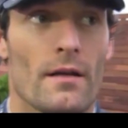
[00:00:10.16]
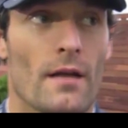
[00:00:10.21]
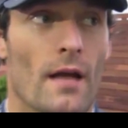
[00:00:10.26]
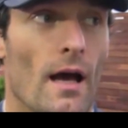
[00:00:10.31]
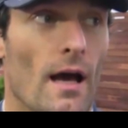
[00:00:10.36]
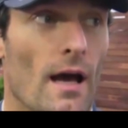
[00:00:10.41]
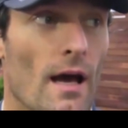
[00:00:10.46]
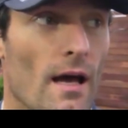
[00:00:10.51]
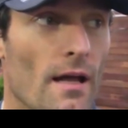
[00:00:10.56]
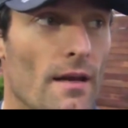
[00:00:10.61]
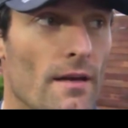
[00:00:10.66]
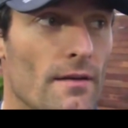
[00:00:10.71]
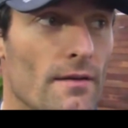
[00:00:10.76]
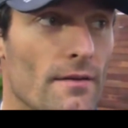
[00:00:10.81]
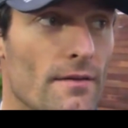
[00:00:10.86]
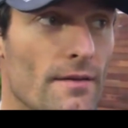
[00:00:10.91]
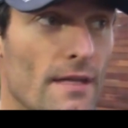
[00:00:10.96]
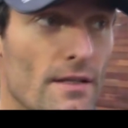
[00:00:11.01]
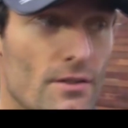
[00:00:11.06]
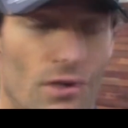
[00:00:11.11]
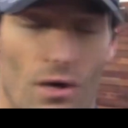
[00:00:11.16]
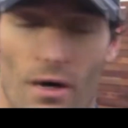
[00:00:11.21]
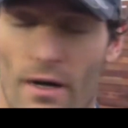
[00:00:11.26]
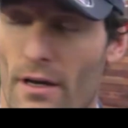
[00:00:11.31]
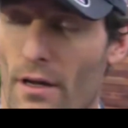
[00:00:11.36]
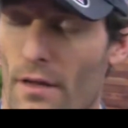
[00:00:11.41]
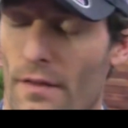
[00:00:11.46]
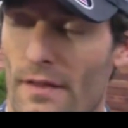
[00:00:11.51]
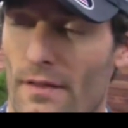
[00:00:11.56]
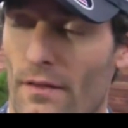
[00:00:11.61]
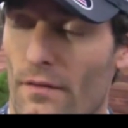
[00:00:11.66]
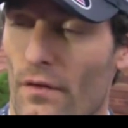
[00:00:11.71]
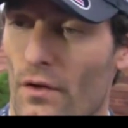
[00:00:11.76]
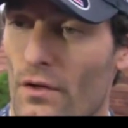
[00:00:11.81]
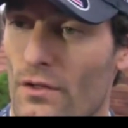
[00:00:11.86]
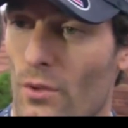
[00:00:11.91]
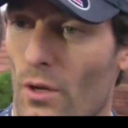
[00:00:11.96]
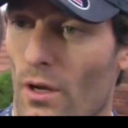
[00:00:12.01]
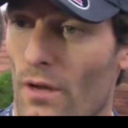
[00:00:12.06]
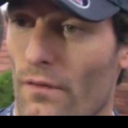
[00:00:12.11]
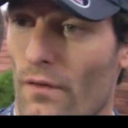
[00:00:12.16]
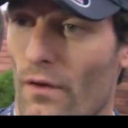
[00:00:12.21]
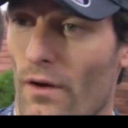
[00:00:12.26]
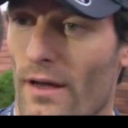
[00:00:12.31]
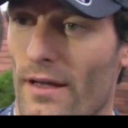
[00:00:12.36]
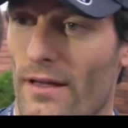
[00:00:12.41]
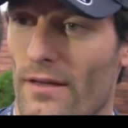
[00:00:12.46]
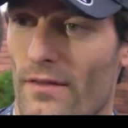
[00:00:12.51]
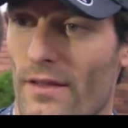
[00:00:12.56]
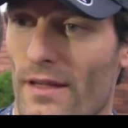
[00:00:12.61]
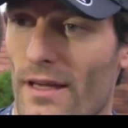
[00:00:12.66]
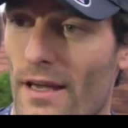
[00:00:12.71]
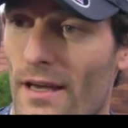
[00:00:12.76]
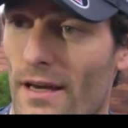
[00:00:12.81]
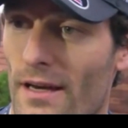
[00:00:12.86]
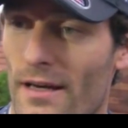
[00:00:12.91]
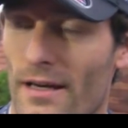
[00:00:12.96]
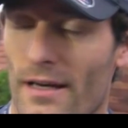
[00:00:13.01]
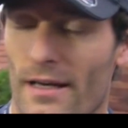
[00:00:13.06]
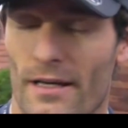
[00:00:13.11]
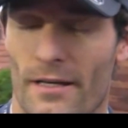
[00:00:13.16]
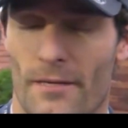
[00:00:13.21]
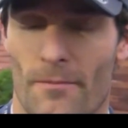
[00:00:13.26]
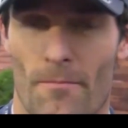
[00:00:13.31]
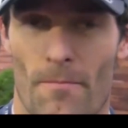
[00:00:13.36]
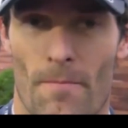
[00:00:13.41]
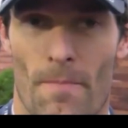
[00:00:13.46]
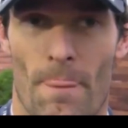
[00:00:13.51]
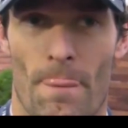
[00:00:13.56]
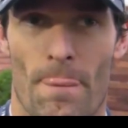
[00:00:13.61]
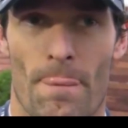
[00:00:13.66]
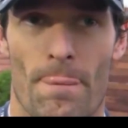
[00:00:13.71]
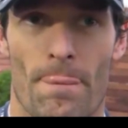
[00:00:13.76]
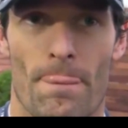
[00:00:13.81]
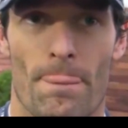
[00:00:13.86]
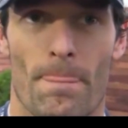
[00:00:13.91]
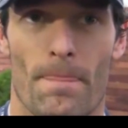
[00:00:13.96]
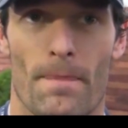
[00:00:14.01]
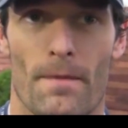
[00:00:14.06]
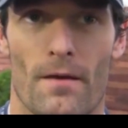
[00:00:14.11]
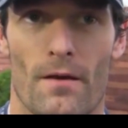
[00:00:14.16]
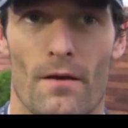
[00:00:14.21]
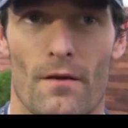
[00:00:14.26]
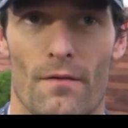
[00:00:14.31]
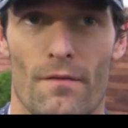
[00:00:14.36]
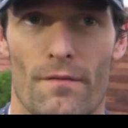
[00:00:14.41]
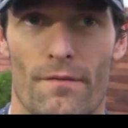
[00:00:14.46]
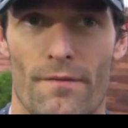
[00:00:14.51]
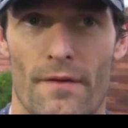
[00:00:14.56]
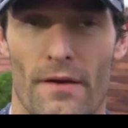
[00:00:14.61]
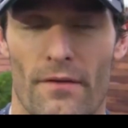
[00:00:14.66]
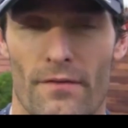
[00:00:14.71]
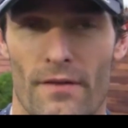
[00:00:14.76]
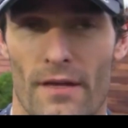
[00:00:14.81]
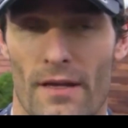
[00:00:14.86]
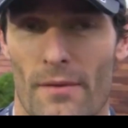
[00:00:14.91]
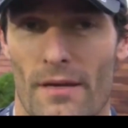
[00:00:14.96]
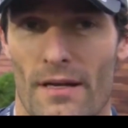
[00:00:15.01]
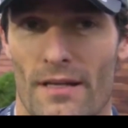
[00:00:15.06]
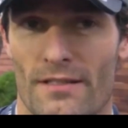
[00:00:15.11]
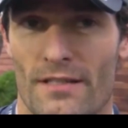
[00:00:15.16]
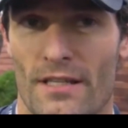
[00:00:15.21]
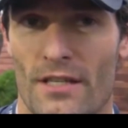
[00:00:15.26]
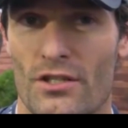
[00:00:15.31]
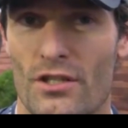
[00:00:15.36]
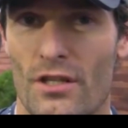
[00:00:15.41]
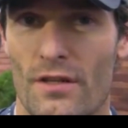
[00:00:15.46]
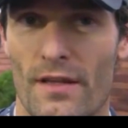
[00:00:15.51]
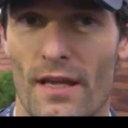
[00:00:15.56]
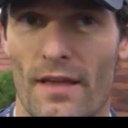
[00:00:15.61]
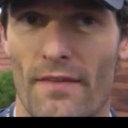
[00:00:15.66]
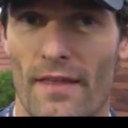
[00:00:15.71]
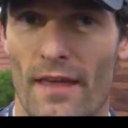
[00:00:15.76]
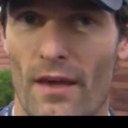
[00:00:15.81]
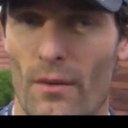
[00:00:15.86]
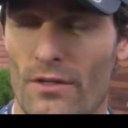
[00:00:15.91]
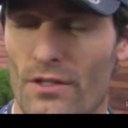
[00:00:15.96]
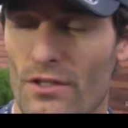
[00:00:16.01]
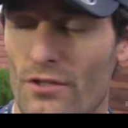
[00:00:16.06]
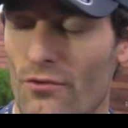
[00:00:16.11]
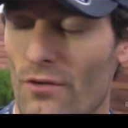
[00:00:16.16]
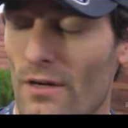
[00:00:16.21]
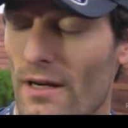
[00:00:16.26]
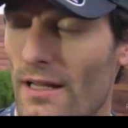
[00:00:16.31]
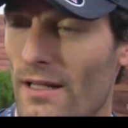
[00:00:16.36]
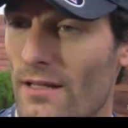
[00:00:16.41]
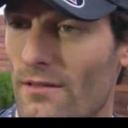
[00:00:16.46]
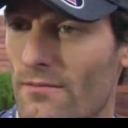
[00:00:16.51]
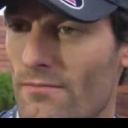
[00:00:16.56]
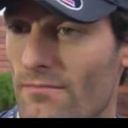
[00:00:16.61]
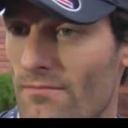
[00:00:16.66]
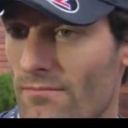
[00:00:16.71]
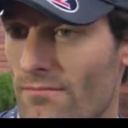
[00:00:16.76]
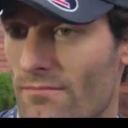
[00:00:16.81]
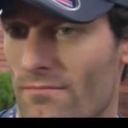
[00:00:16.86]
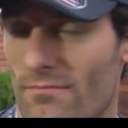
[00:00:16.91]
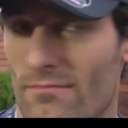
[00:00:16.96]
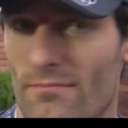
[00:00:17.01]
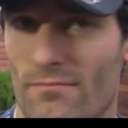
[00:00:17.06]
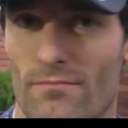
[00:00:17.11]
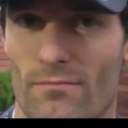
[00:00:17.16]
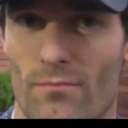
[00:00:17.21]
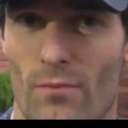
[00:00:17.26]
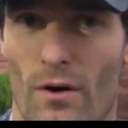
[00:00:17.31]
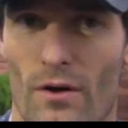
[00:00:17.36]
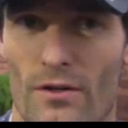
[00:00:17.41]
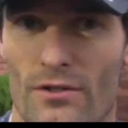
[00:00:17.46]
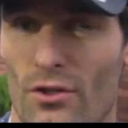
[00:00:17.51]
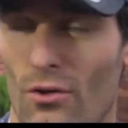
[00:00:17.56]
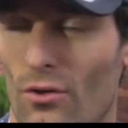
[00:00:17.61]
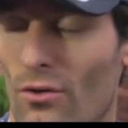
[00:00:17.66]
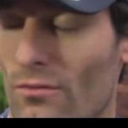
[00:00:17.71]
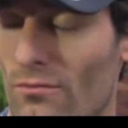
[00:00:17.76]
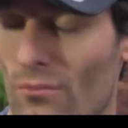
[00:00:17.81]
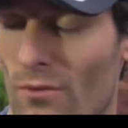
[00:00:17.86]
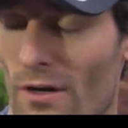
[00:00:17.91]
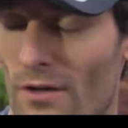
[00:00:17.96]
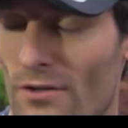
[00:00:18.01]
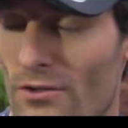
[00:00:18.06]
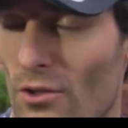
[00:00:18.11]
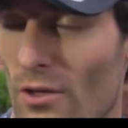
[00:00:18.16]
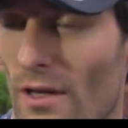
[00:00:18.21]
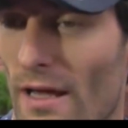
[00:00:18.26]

And um, that's right. I think the first of the year, um, fifteen minute session at the end there, which is really where it's all where it's all